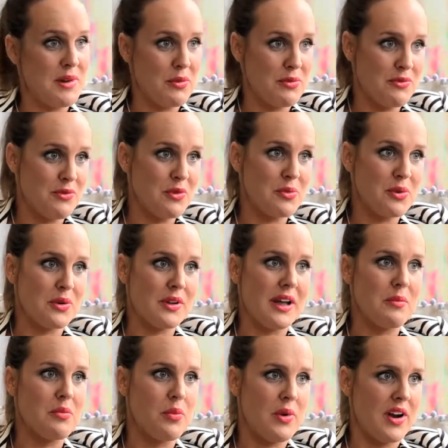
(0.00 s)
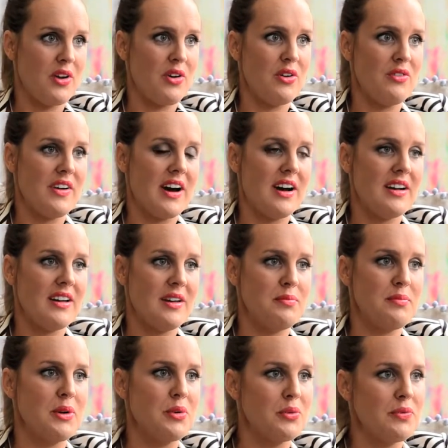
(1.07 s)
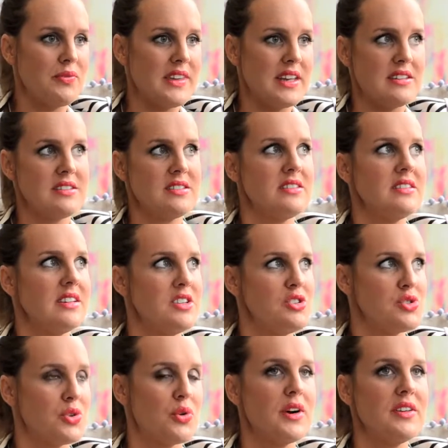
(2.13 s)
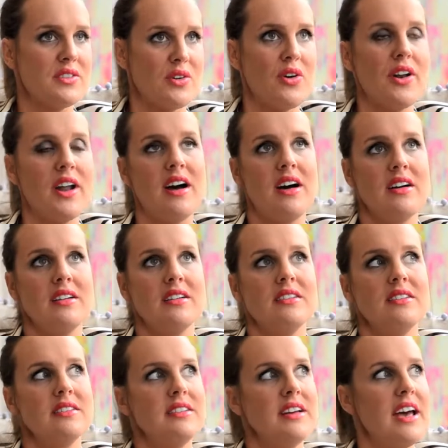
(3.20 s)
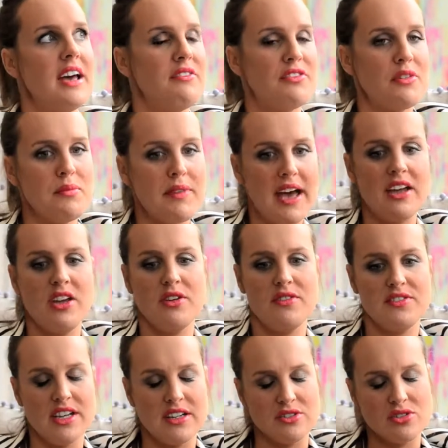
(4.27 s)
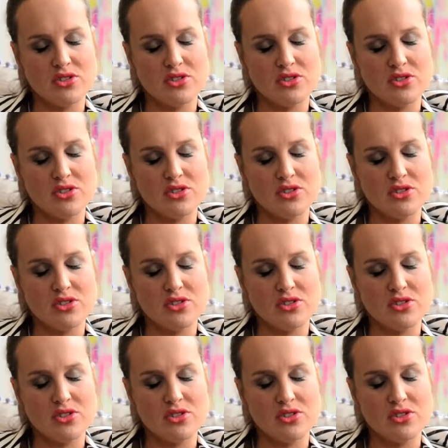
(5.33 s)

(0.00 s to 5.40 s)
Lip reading: the Melbourne Football Club went over and built this in Troy's honour. And from that you've done